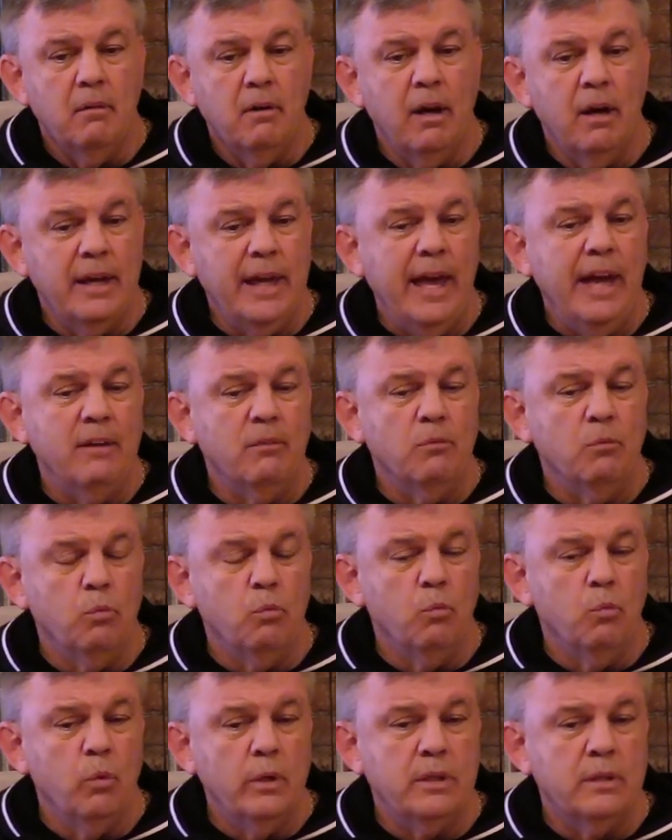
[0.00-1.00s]

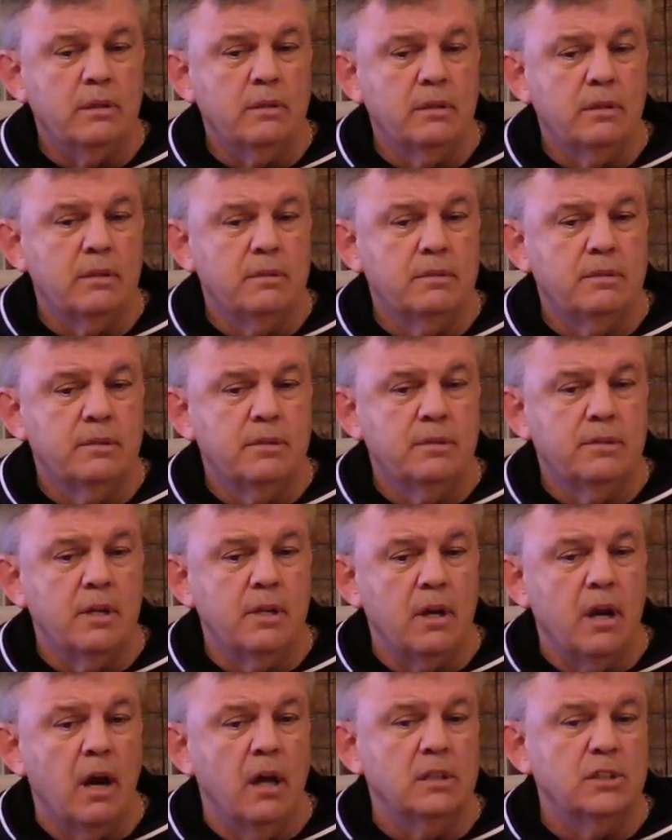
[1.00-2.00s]
again, with
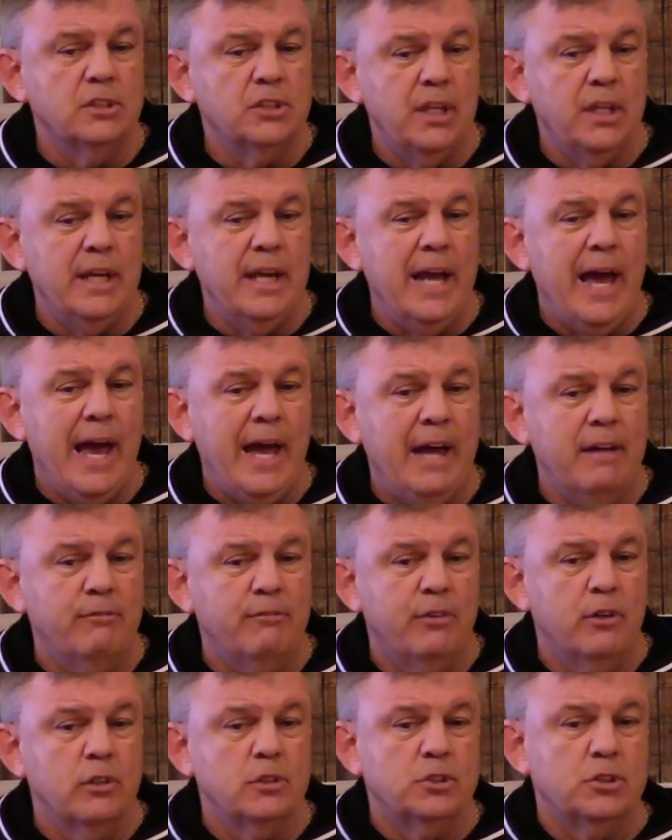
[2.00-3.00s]
the guns he
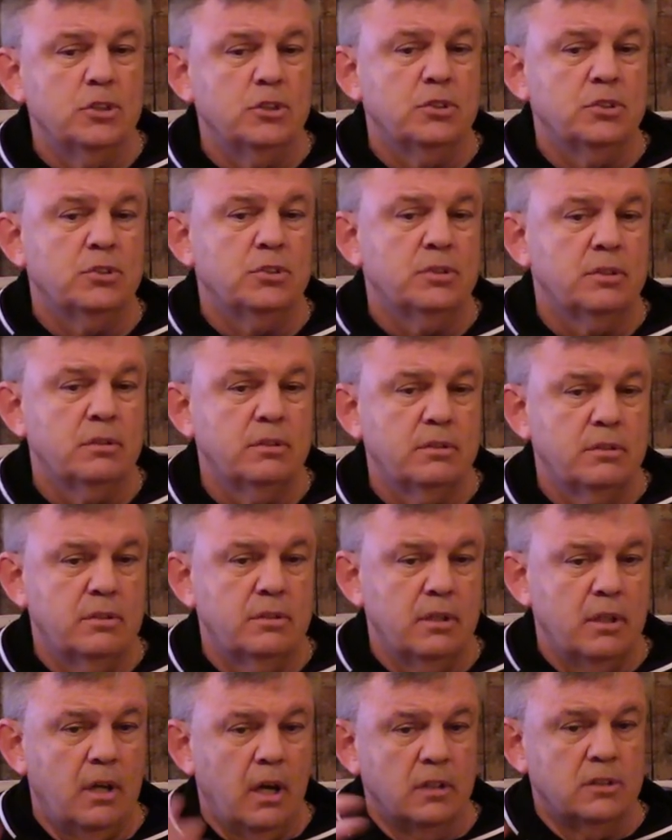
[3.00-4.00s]
had versus
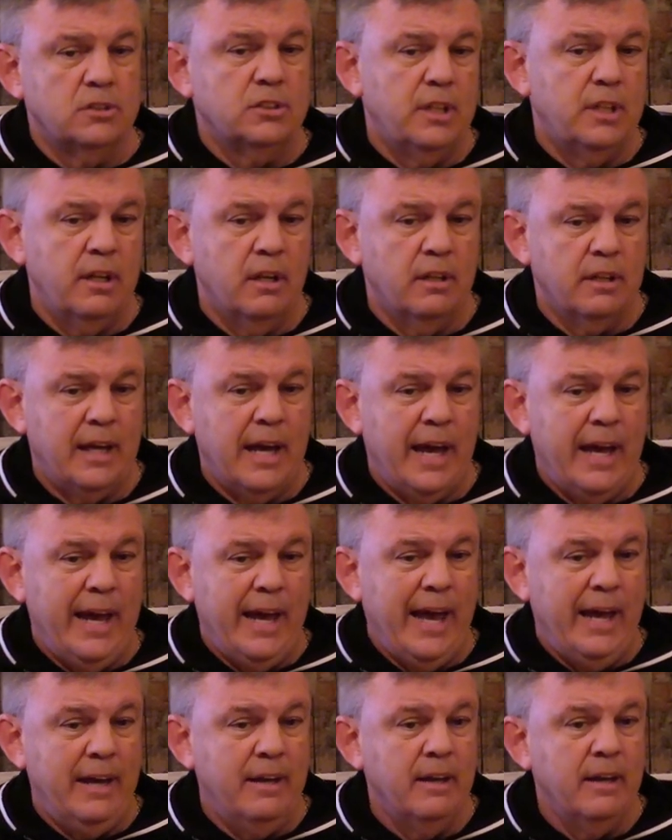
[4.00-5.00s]
the guns the other guy
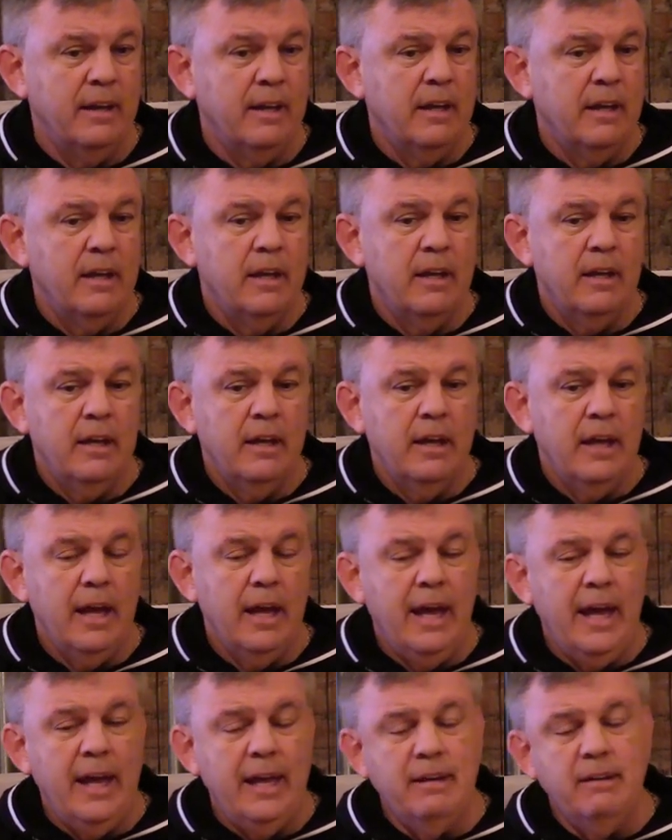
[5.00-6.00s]
had.
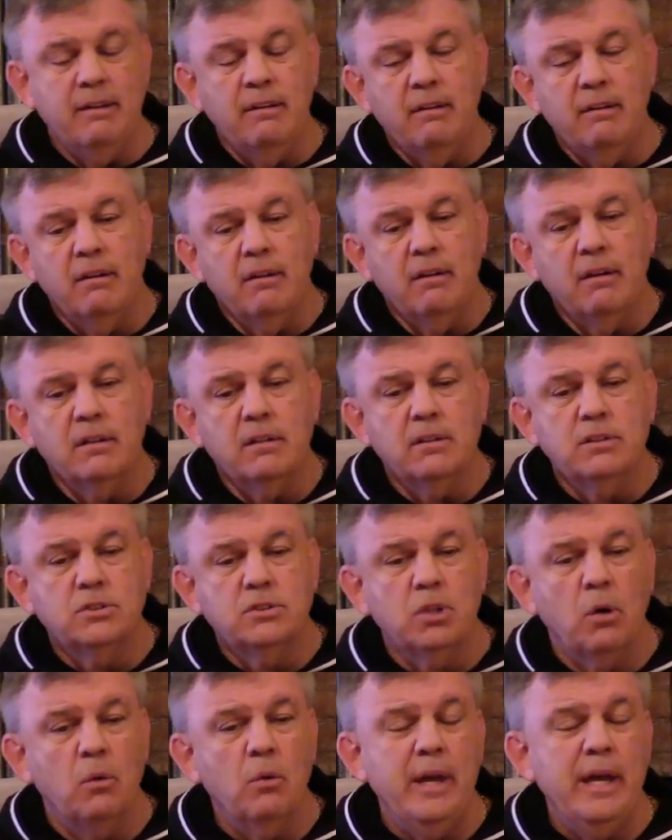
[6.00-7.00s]
And
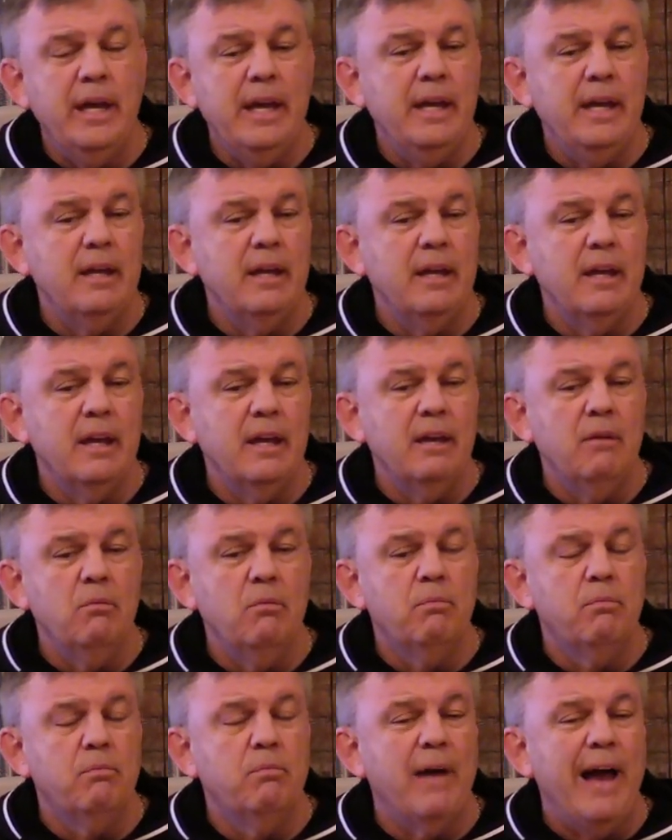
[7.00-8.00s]
so he he
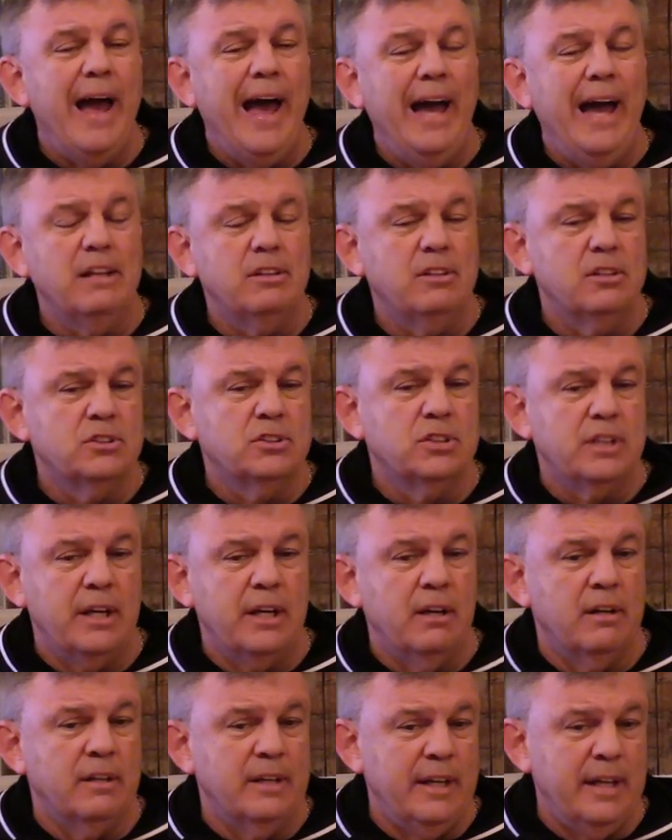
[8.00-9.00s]
had to
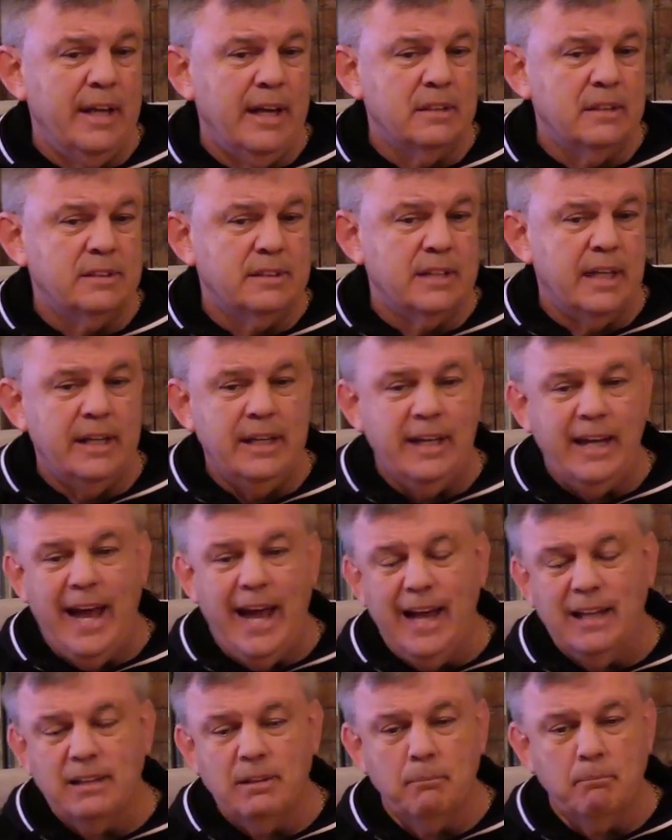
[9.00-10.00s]
stay on the outside. He
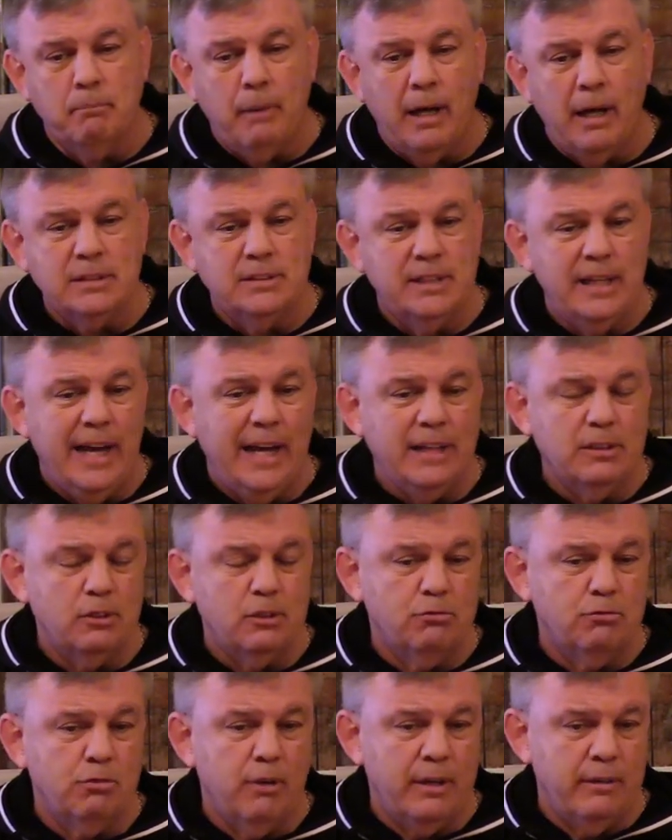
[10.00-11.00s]
had to box. He had
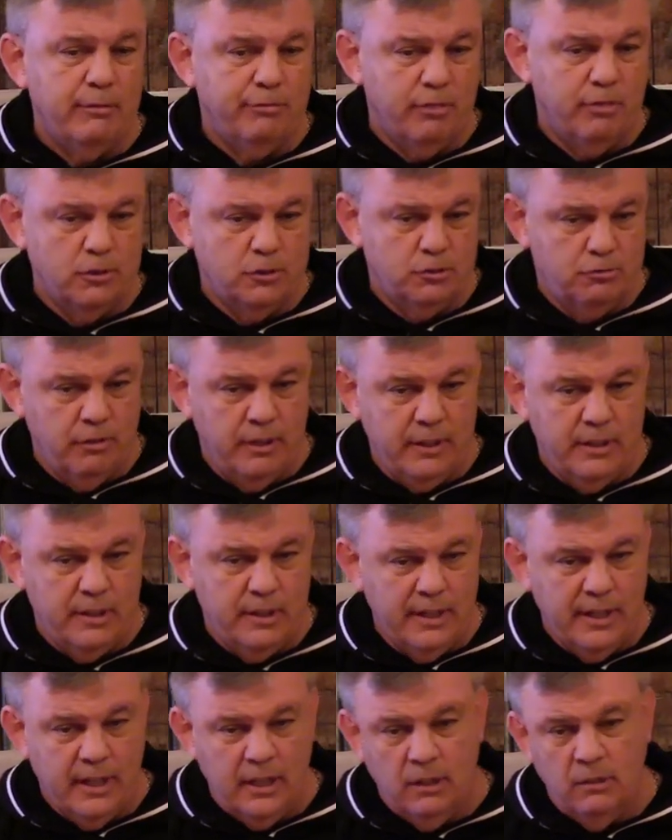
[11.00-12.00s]
to try to frustrate
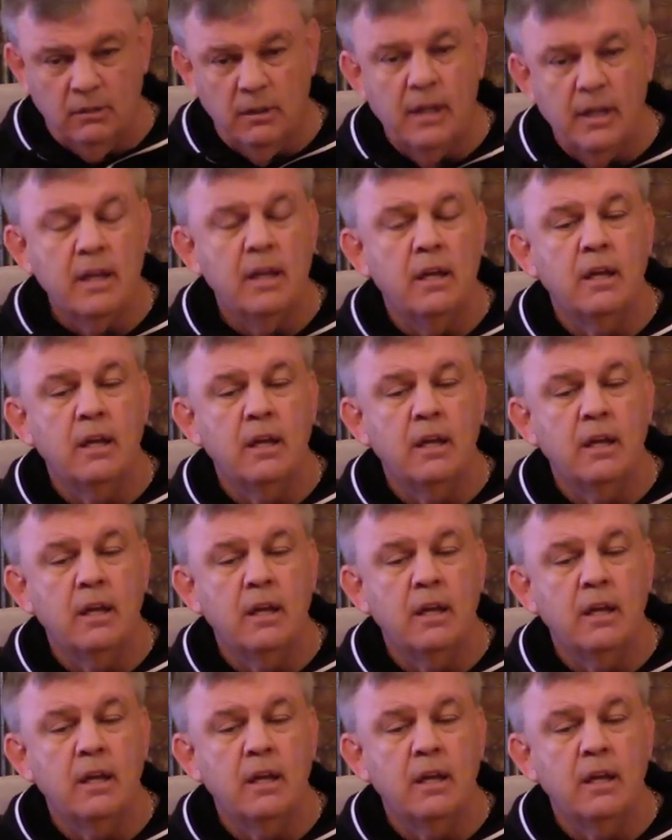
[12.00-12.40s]
Canelo.